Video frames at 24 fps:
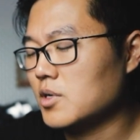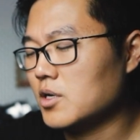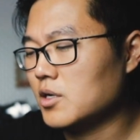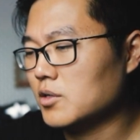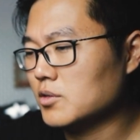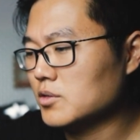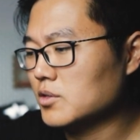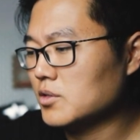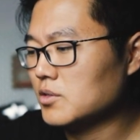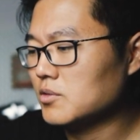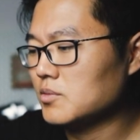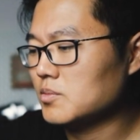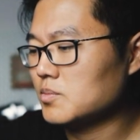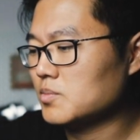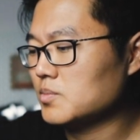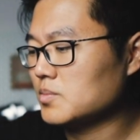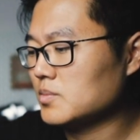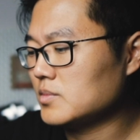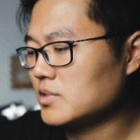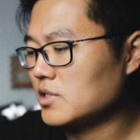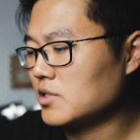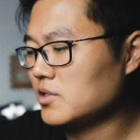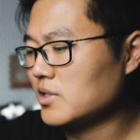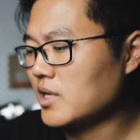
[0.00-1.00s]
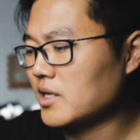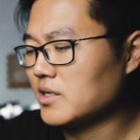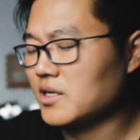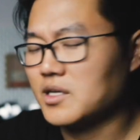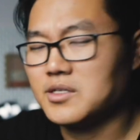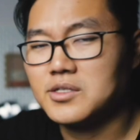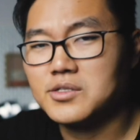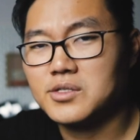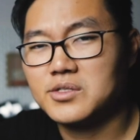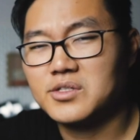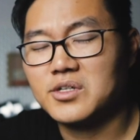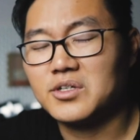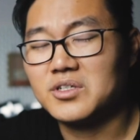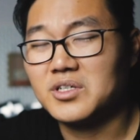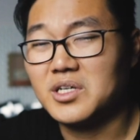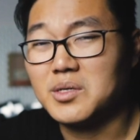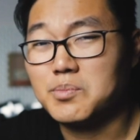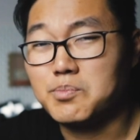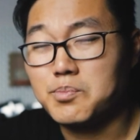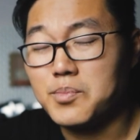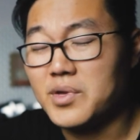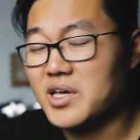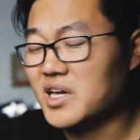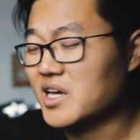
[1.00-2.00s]
although they're not necessarily
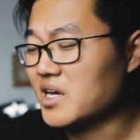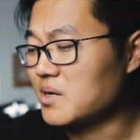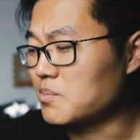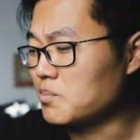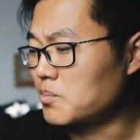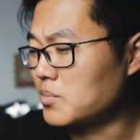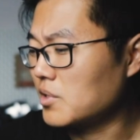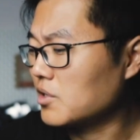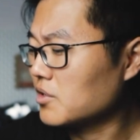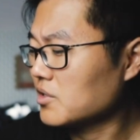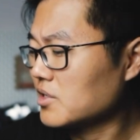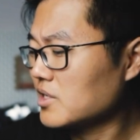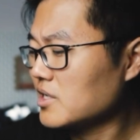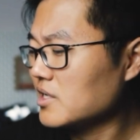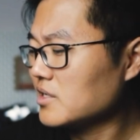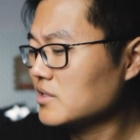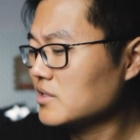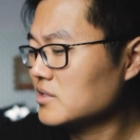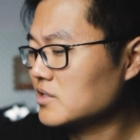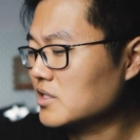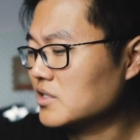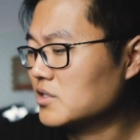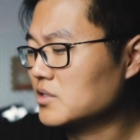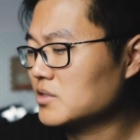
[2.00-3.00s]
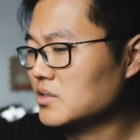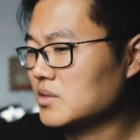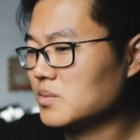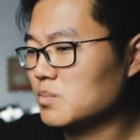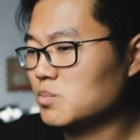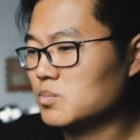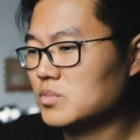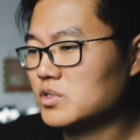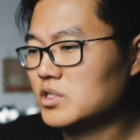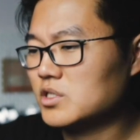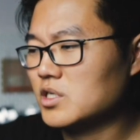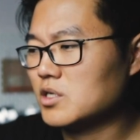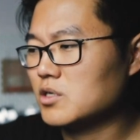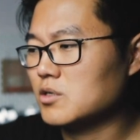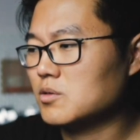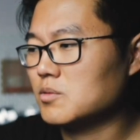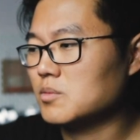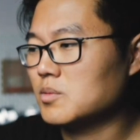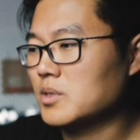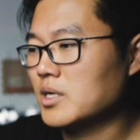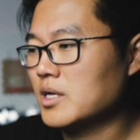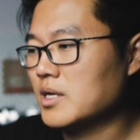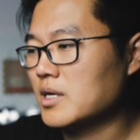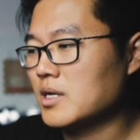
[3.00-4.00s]
big and bulky, they're
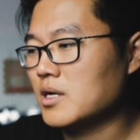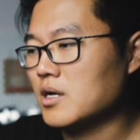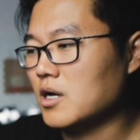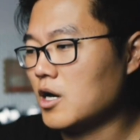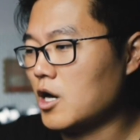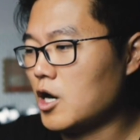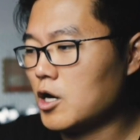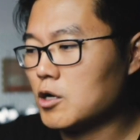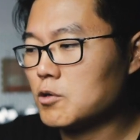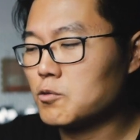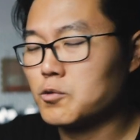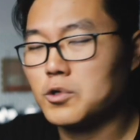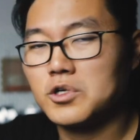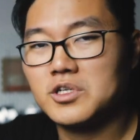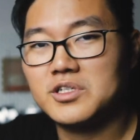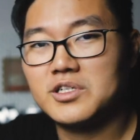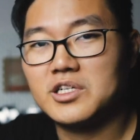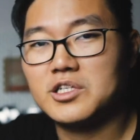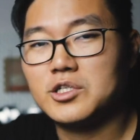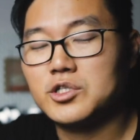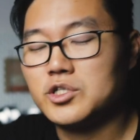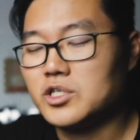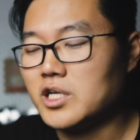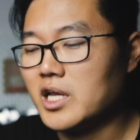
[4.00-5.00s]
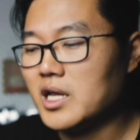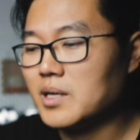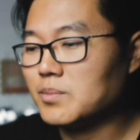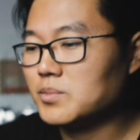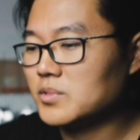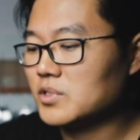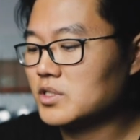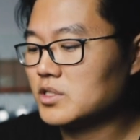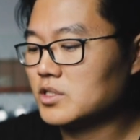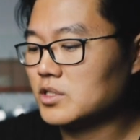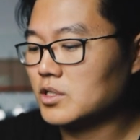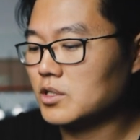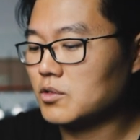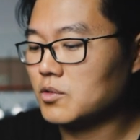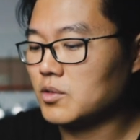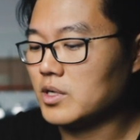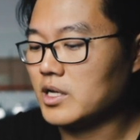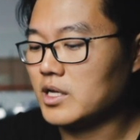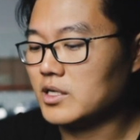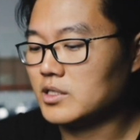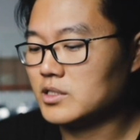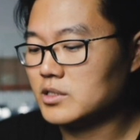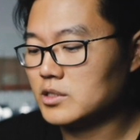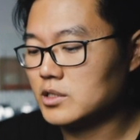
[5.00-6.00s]
so awkwardly shaped, so
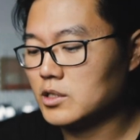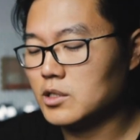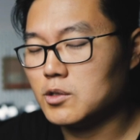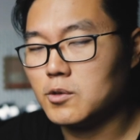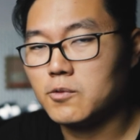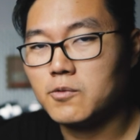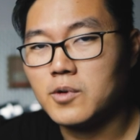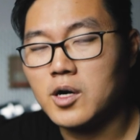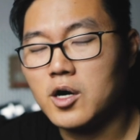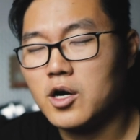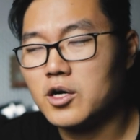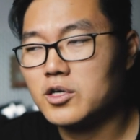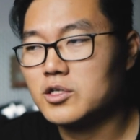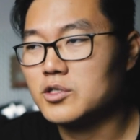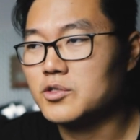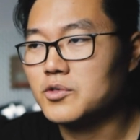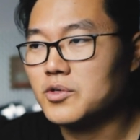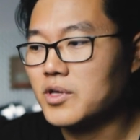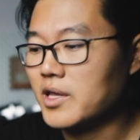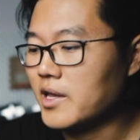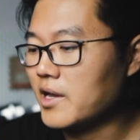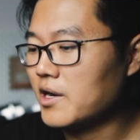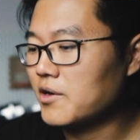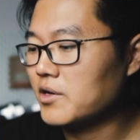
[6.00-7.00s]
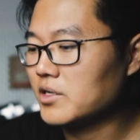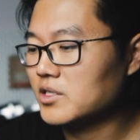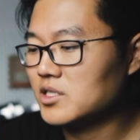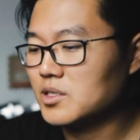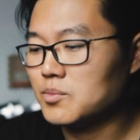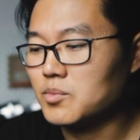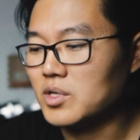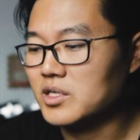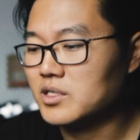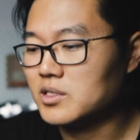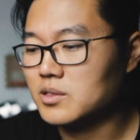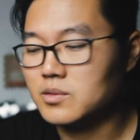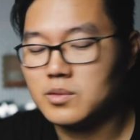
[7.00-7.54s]
it's so hard to carry them.